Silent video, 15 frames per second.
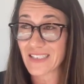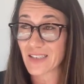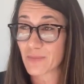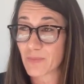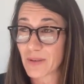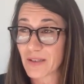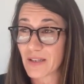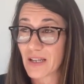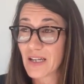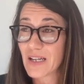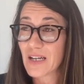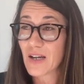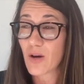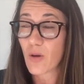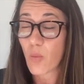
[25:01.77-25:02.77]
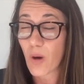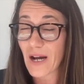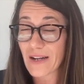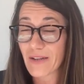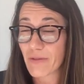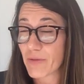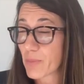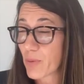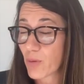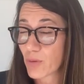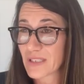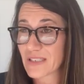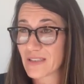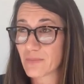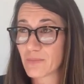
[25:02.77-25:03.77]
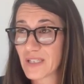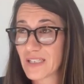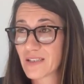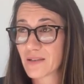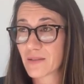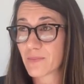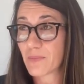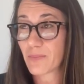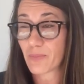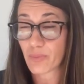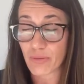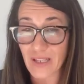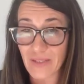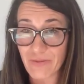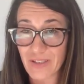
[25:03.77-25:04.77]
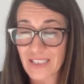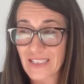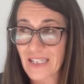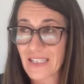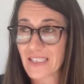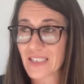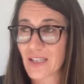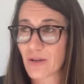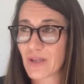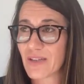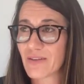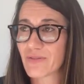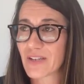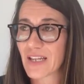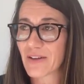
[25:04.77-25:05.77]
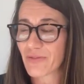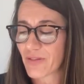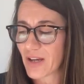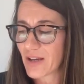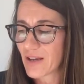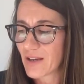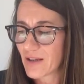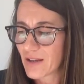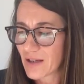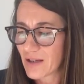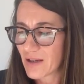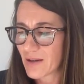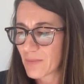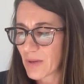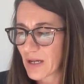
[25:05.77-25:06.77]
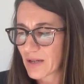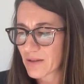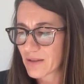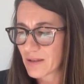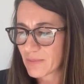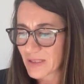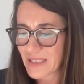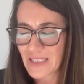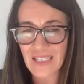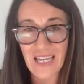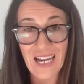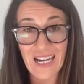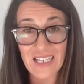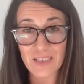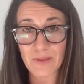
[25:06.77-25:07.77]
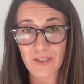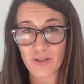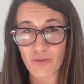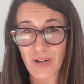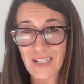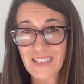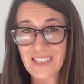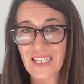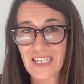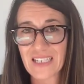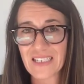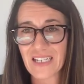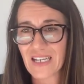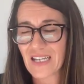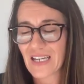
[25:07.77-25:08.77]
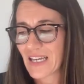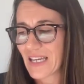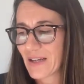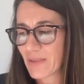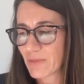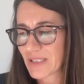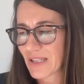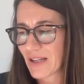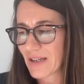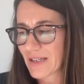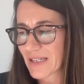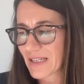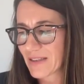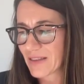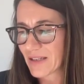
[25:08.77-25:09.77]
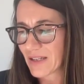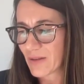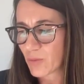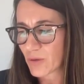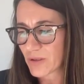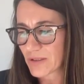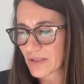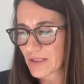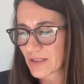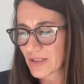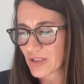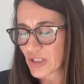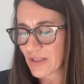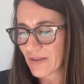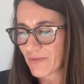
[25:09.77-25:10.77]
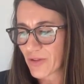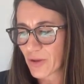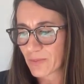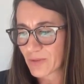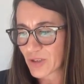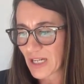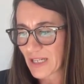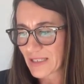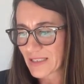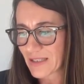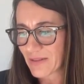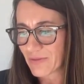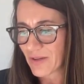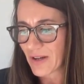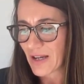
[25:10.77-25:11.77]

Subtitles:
had been widely reported in the media previously. So even if anonymity had been granted, it was likely that it wouldn't achieve the objective